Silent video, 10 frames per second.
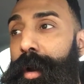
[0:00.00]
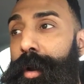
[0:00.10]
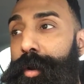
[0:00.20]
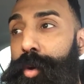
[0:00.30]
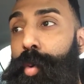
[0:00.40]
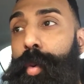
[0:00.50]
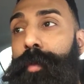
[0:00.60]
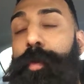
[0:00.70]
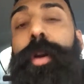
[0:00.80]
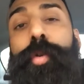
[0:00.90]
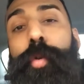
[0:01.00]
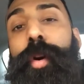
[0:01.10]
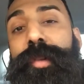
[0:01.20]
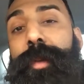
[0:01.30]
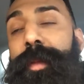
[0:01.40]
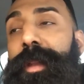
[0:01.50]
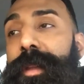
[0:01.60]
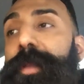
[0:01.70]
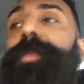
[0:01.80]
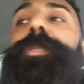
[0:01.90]
you would run across some of
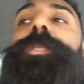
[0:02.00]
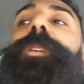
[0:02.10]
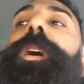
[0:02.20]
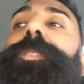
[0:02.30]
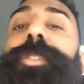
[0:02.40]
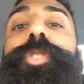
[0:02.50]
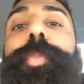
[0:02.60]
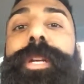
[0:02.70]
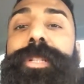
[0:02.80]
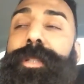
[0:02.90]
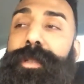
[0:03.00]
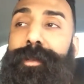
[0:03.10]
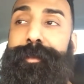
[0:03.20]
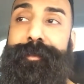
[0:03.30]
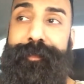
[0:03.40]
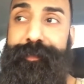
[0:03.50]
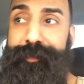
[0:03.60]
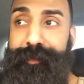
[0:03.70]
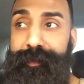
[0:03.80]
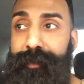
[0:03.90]
these situations.
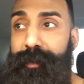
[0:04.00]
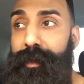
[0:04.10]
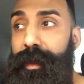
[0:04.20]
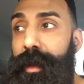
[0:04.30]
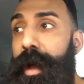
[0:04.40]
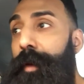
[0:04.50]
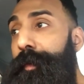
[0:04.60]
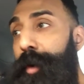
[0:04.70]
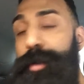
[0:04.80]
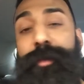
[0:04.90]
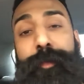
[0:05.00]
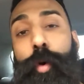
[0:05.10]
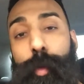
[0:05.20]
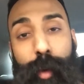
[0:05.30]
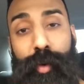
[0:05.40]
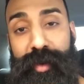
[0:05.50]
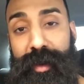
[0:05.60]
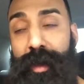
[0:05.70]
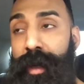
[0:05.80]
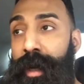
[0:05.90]
Now, first and
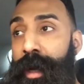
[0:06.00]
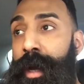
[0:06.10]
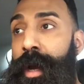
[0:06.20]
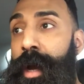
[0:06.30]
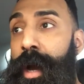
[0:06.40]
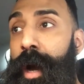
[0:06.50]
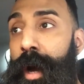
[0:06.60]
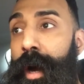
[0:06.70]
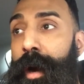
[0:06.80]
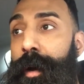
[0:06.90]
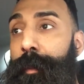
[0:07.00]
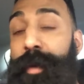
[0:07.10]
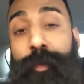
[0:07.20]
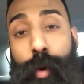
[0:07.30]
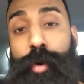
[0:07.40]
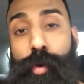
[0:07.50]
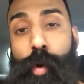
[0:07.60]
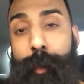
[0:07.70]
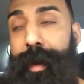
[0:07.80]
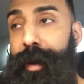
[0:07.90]
foremost, before you
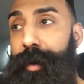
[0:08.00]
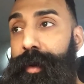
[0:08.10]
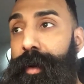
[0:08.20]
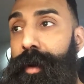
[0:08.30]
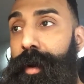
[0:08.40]
grow a beard,